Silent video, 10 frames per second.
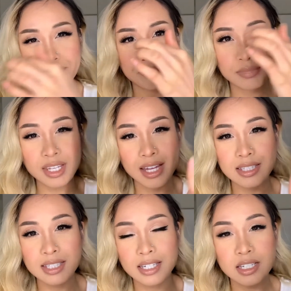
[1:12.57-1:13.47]
You can't
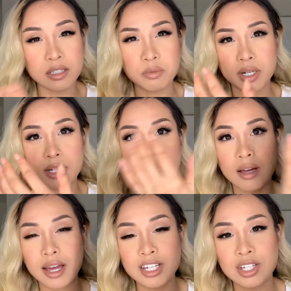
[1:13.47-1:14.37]
see it because I'm wearing
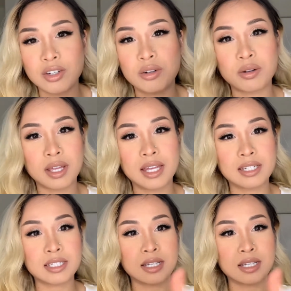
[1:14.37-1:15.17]
eyeshadow, and